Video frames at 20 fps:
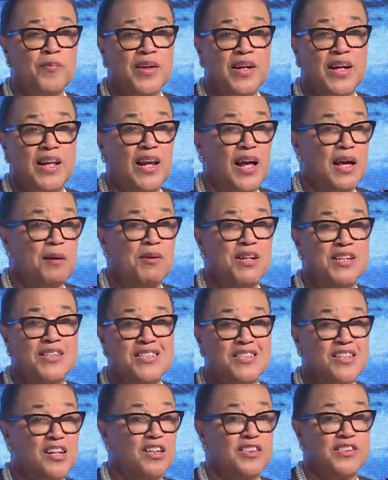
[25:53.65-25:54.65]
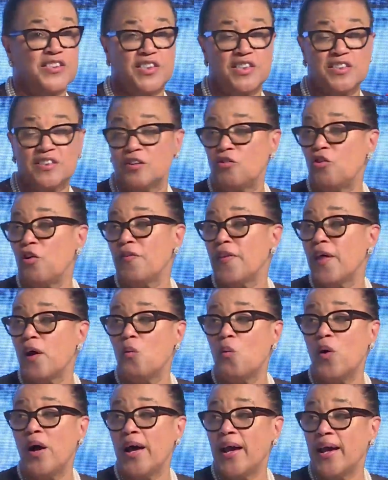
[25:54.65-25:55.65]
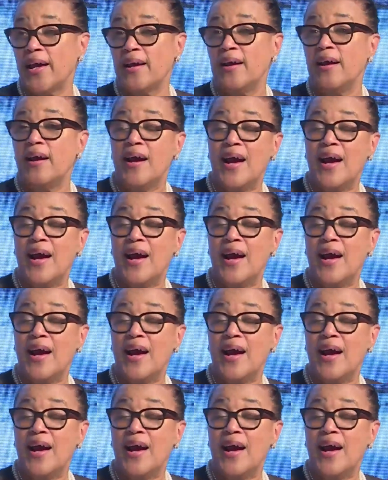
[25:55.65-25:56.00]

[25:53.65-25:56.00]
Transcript: climate disasters are on their way.